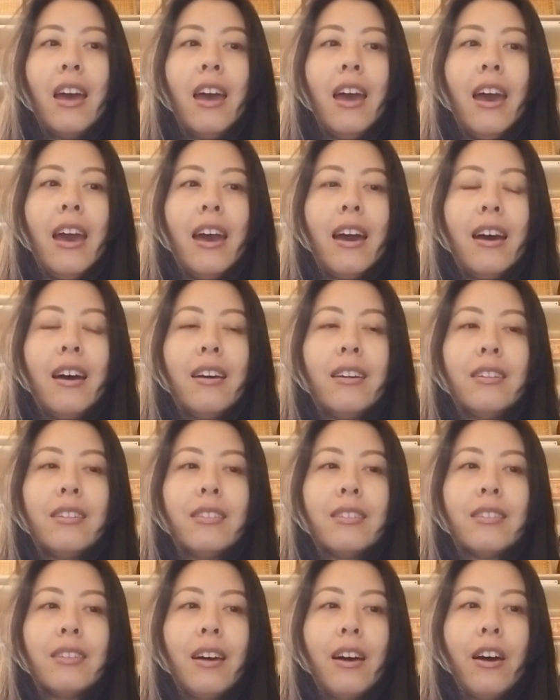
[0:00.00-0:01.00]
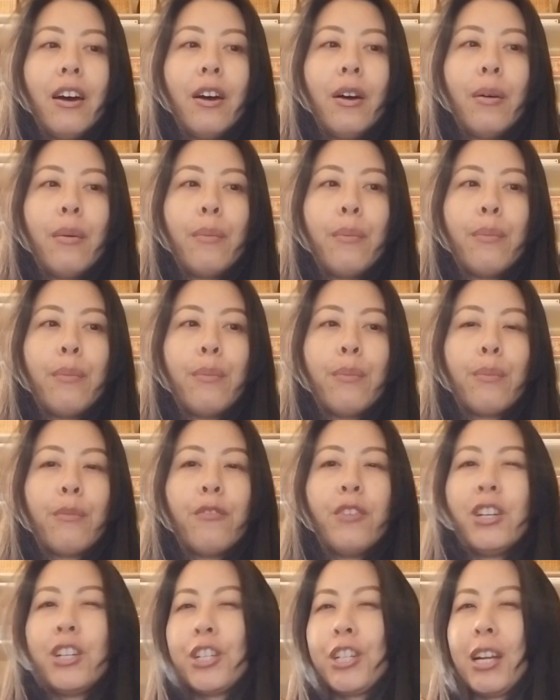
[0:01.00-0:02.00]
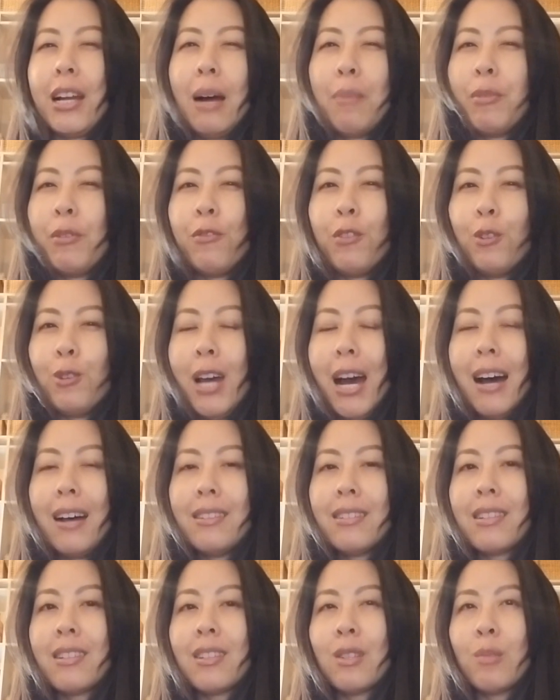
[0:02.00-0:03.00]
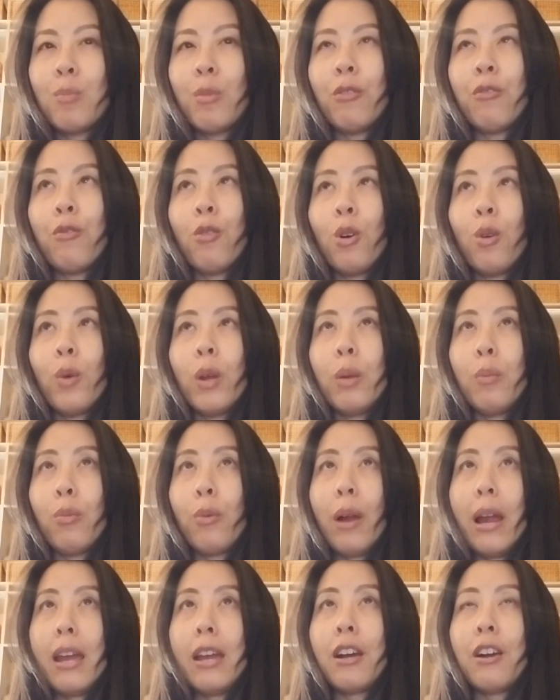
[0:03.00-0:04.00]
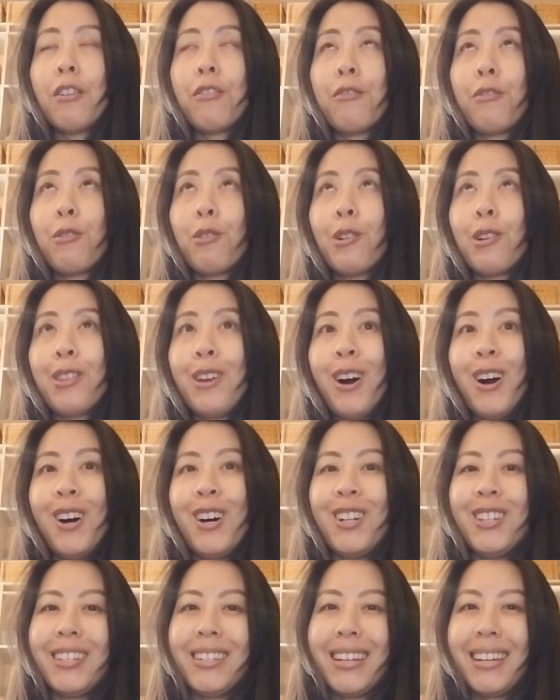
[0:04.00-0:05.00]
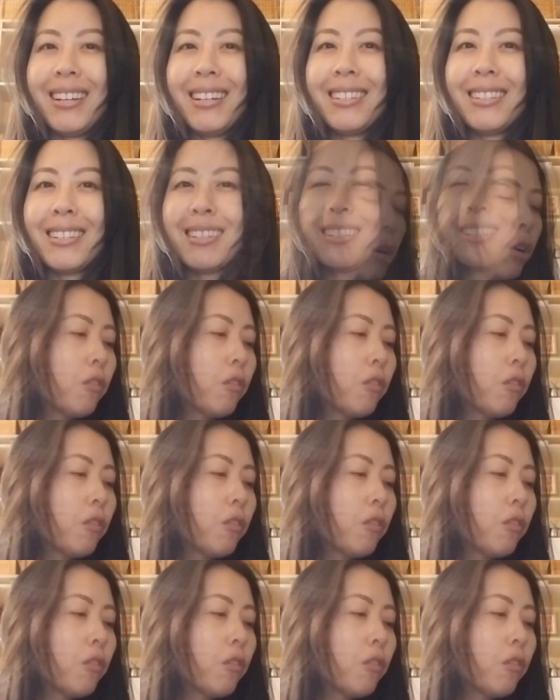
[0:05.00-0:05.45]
and finishing up a few tasks before we break for the holidays.